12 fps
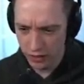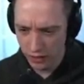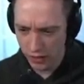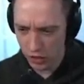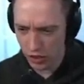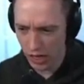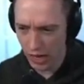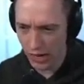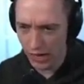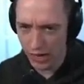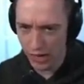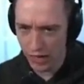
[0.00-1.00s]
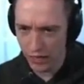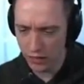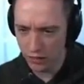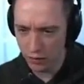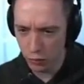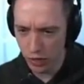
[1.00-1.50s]
The sliding and the,
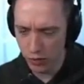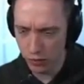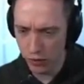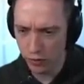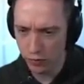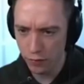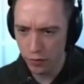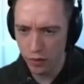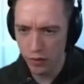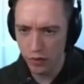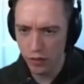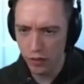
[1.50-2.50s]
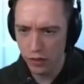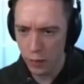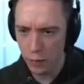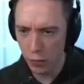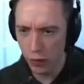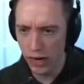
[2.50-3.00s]
the whatever. Am
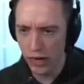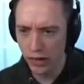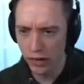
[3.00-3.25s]
I winning?